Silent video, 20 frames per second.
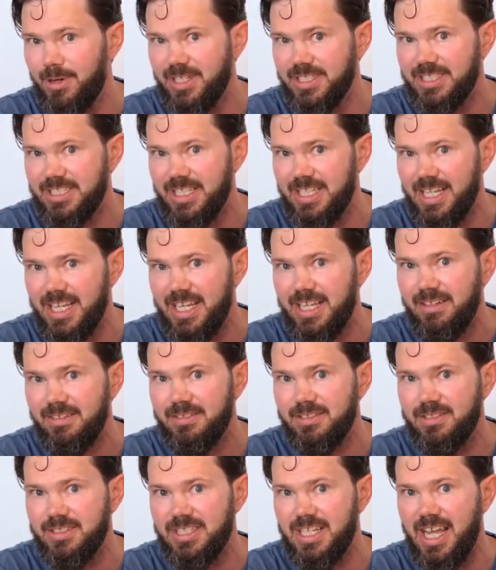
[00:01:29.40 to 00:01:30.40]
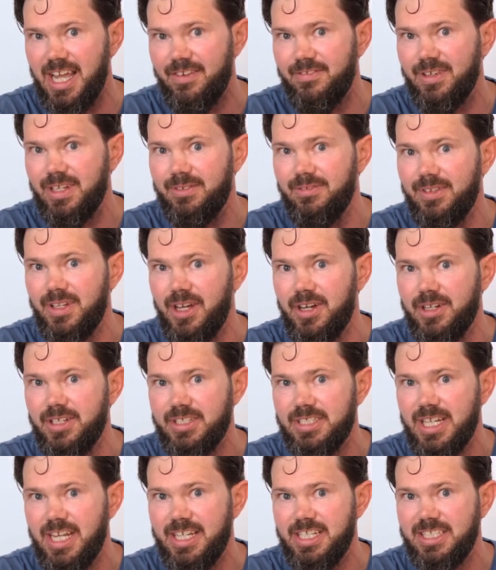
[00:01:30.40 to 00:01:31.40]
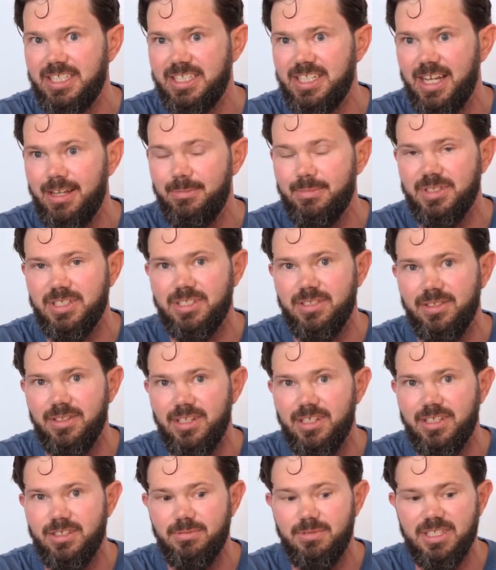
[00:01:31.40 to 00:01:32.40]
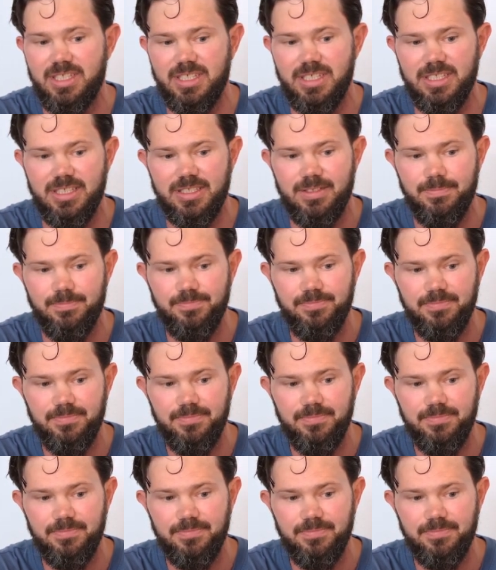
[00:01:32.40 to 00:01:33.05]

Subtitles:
ones in there because they haven't given those age statements on those whiskies.